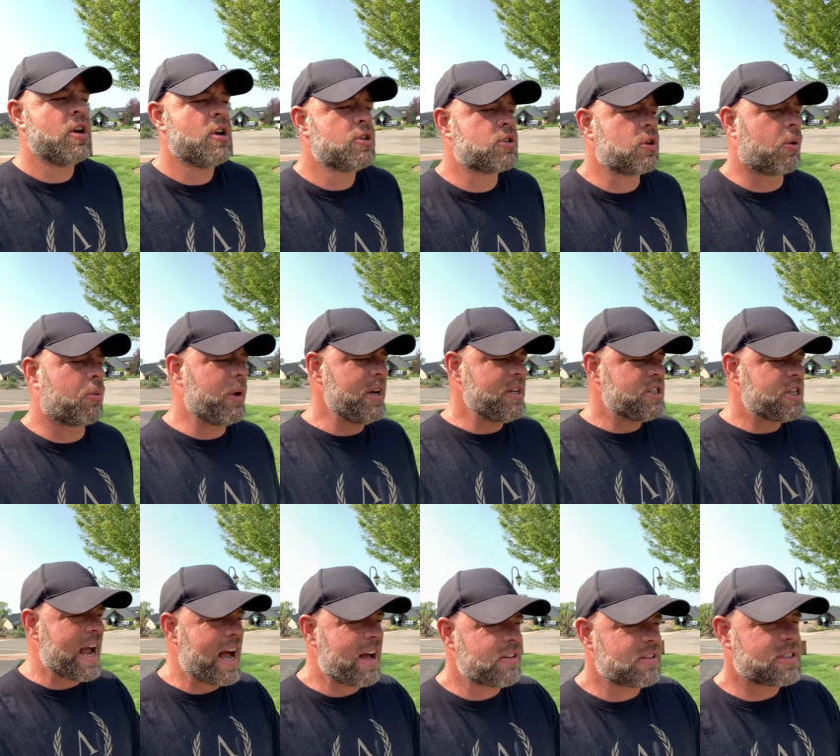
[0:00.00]
So reach
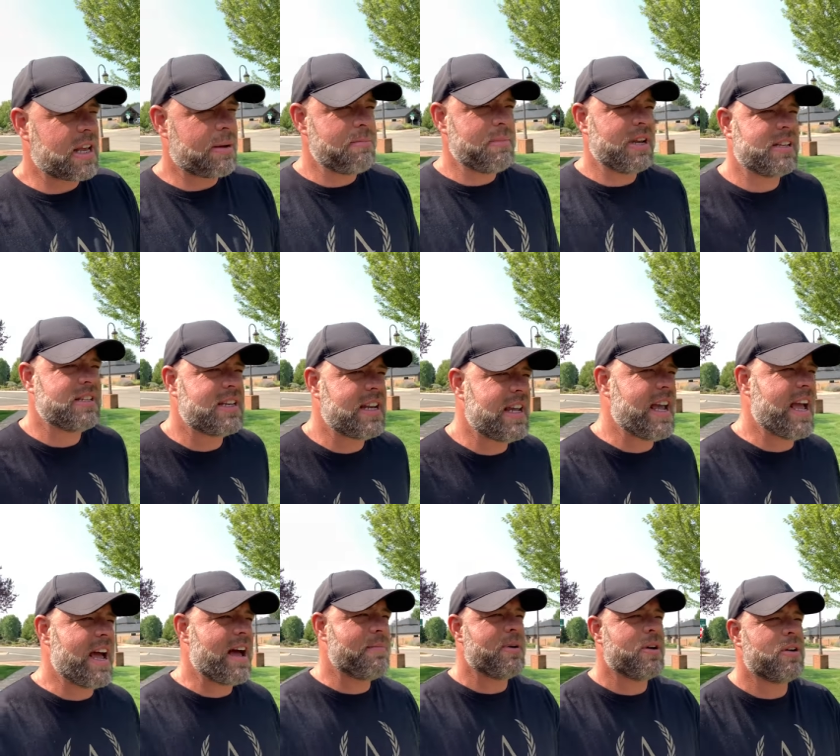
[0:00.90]
out, send me a
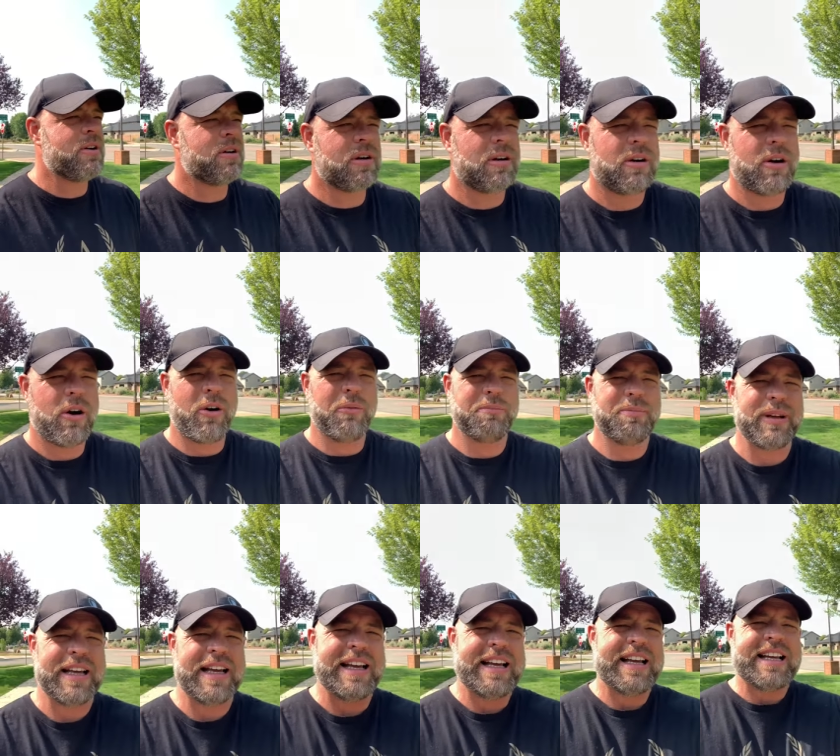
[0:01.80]
DM. Hope
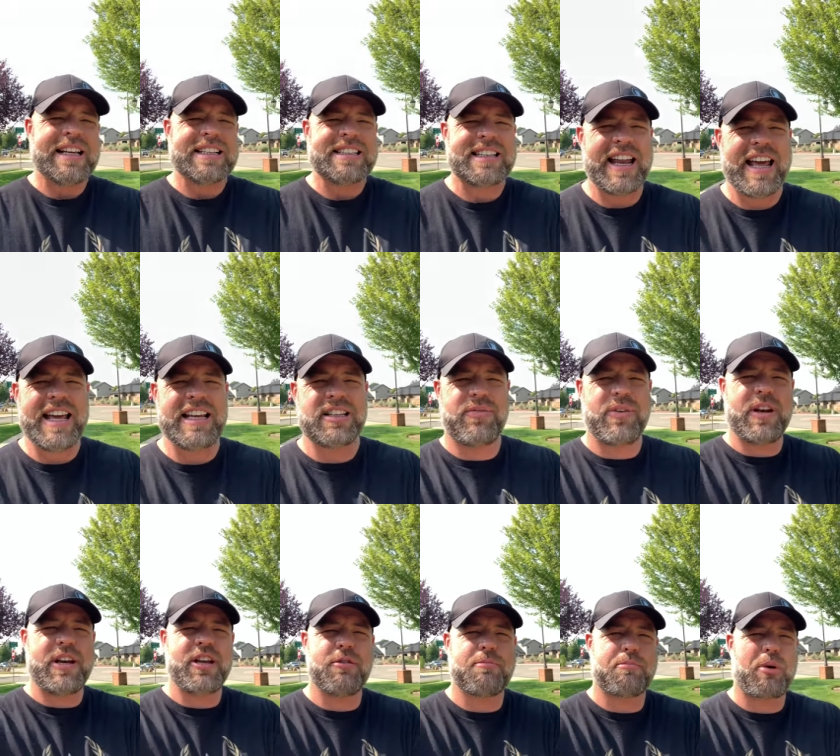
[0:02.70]
today's
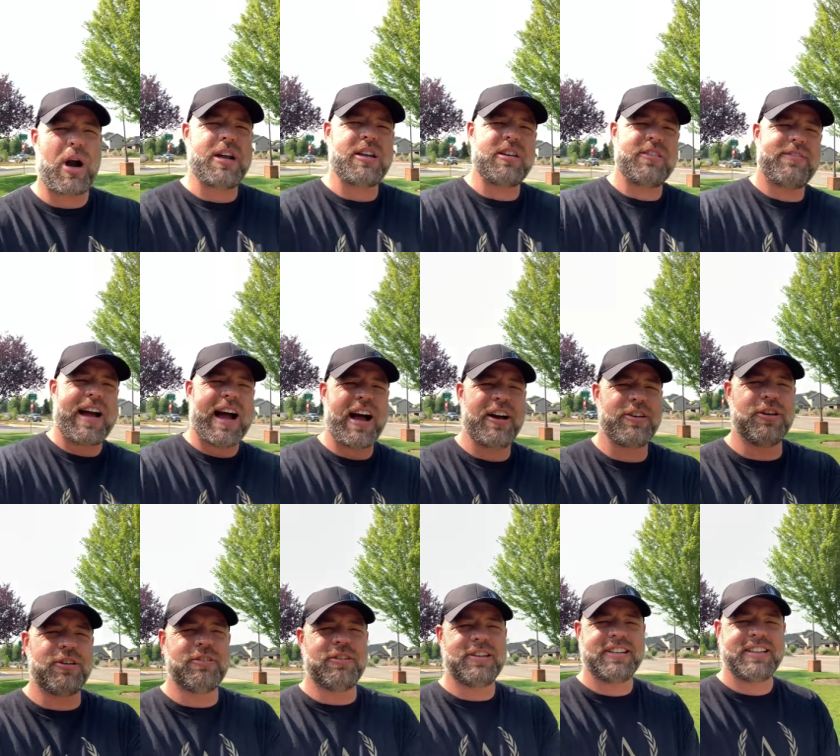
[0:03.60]
video brought you
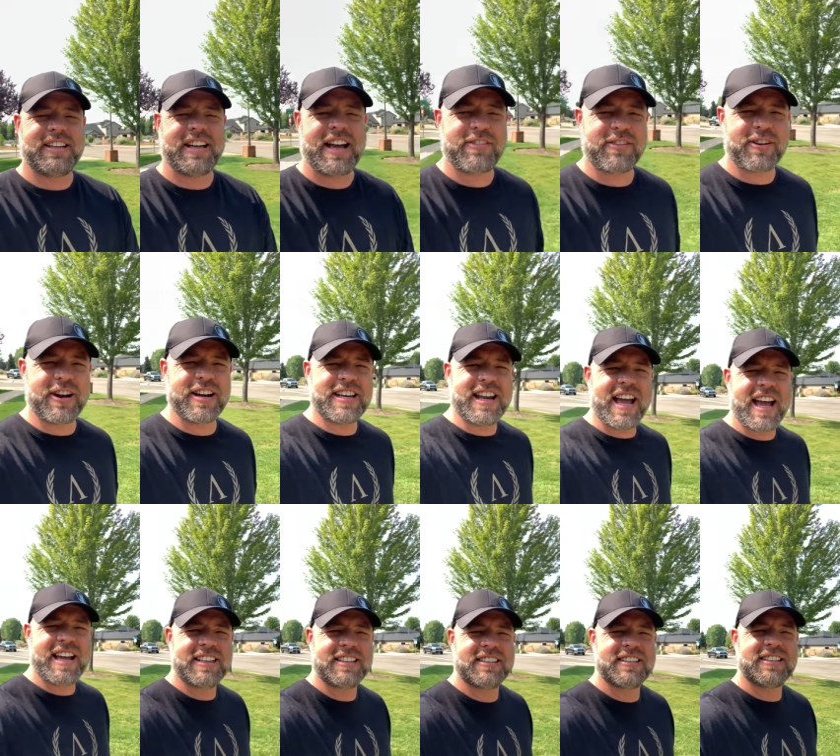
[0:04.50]
value. Have a great
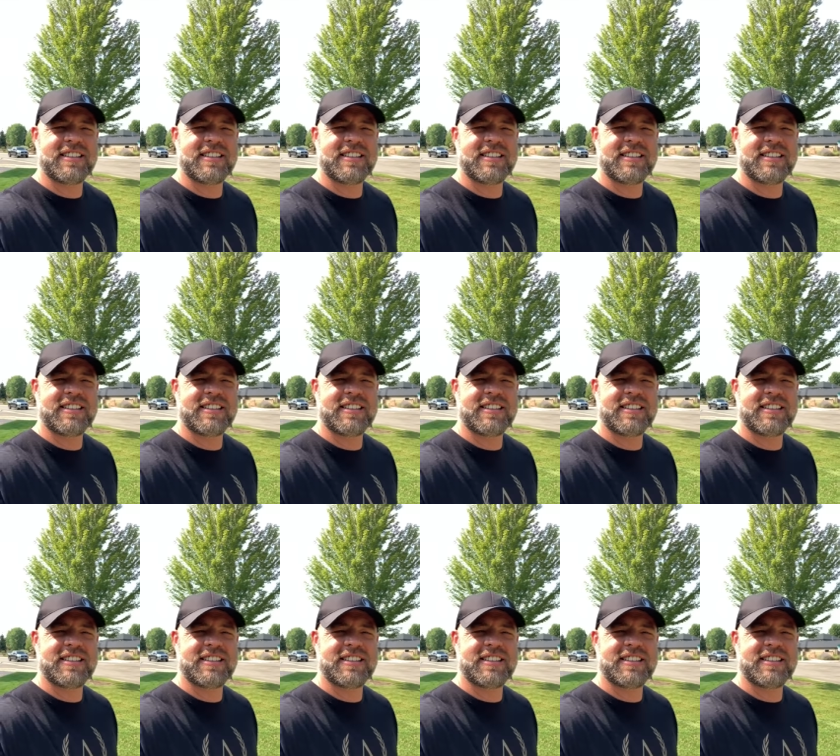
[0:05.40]
day.